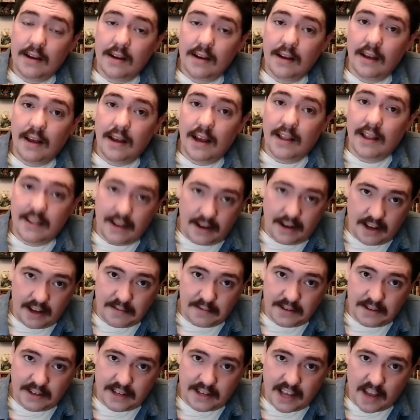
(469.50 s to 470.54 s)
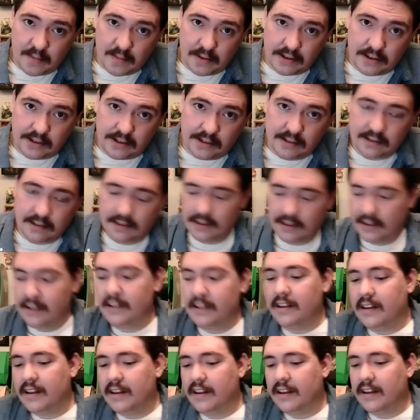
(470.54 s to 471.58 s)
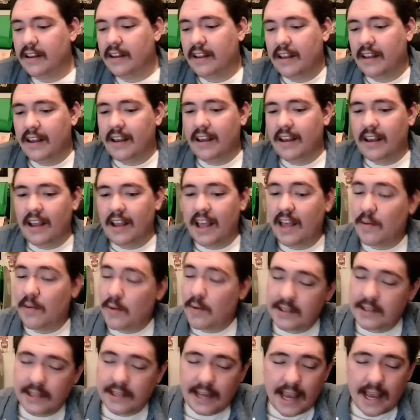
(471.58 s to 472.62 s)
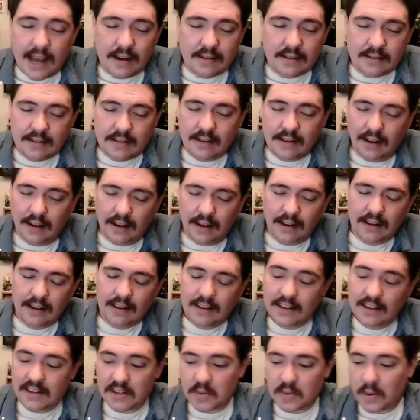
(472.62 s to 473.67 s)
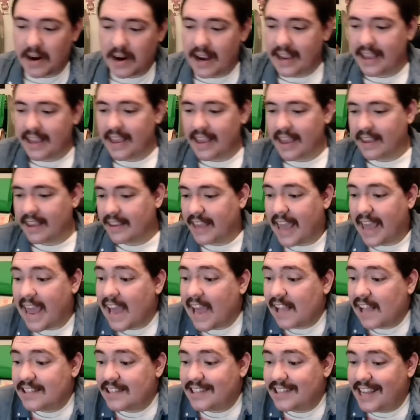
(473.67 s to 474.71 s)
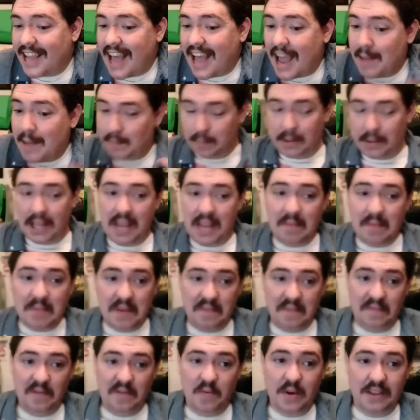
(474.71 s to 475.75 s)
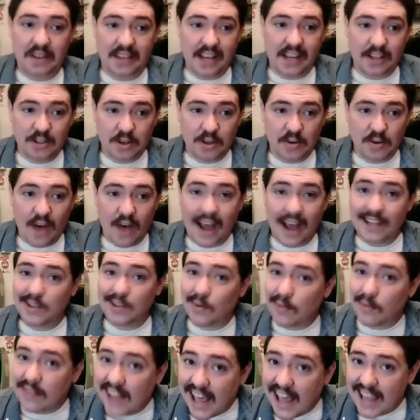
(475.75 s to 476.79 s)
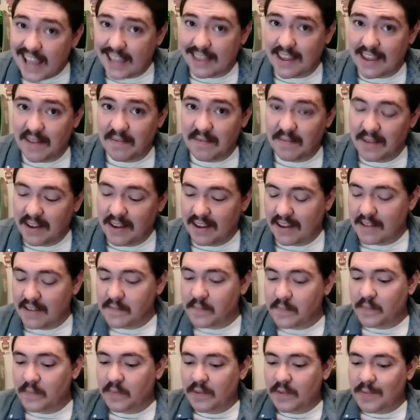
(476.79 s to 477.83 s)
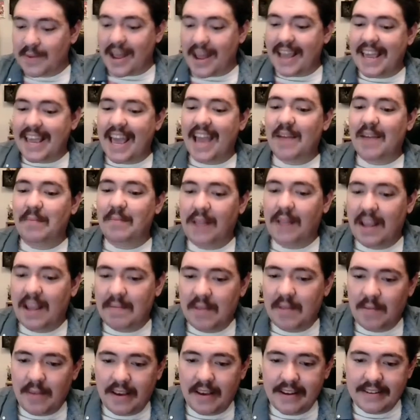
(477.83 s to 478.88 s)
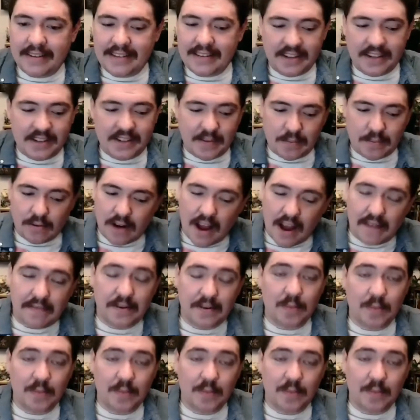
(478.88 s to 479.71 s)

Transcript: And then comes the scalpers. And once again, this is where I can't say I blame them for what they do. I don't like them, but I can't blame them because it is a profitable